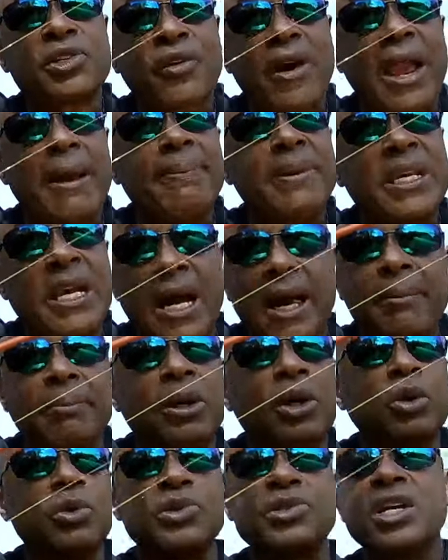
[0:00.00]
Crappie
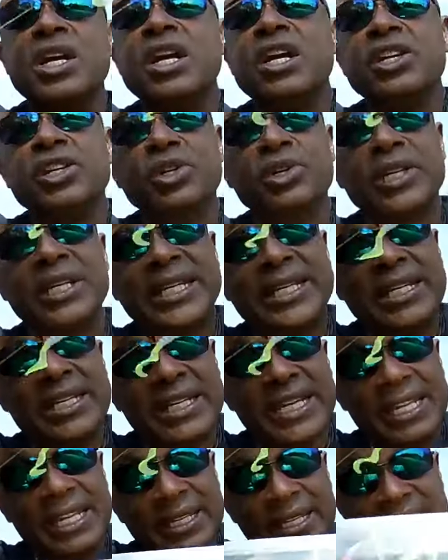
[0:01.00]
Combos. You can
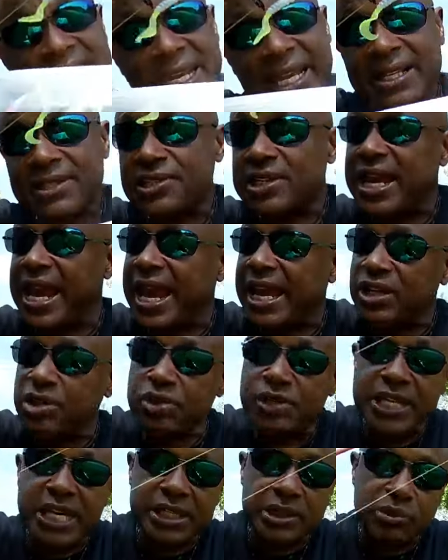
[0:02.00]
get the kits and you
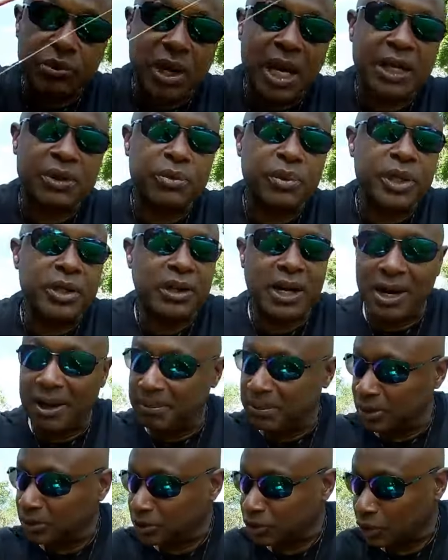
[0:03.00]
can get the rod and reel
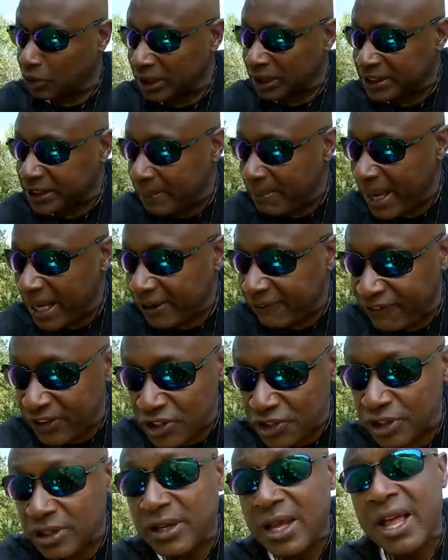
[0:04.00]
combos. So let's get back to
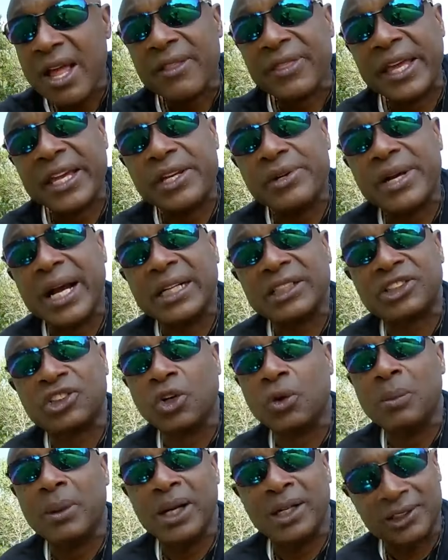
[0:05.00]
fishing. Thank you guys
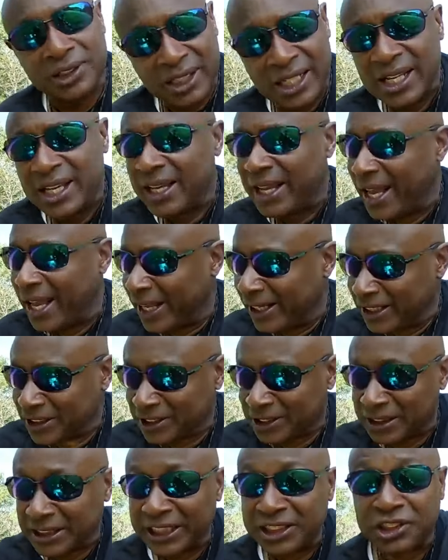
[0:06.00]
so much. And
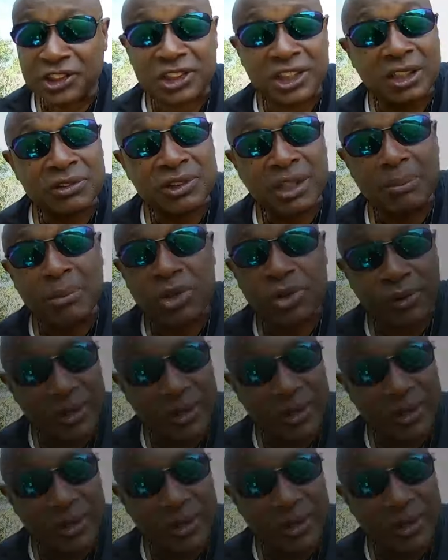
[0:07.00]
listen, get yourself something to